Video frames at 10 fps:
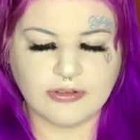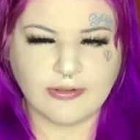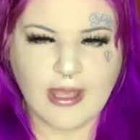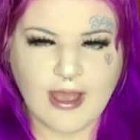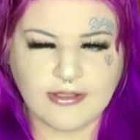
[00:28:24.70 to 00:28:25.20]
So
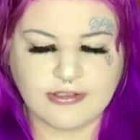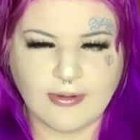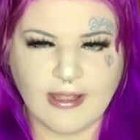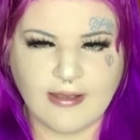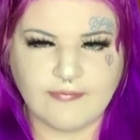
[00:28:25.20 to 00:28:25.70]
yeah,
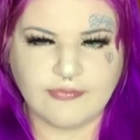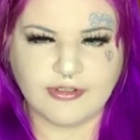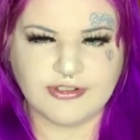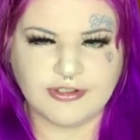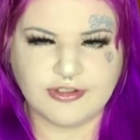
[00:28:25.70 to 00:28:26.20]
so I have
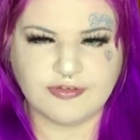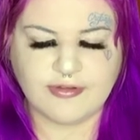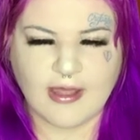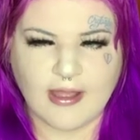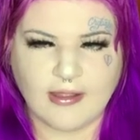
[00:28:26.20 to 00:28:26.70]
3 charges for
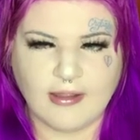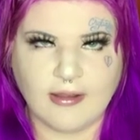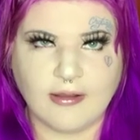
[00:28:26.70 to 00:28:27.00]
that.